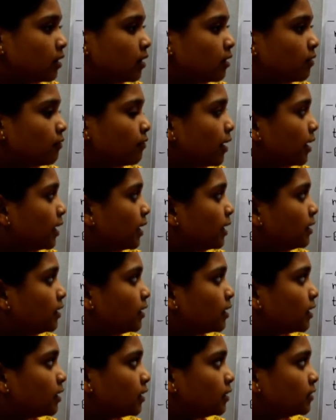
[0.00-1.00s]
while any
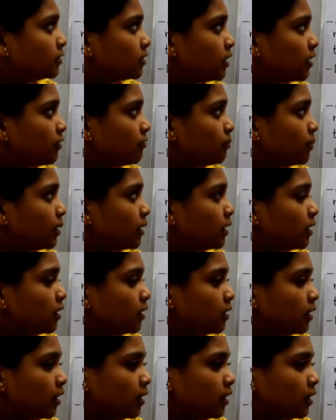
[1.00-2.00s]
cuttings have been
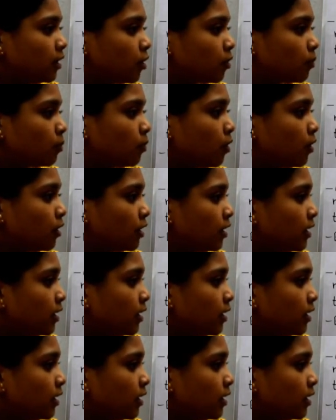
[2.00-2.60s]
done in the body.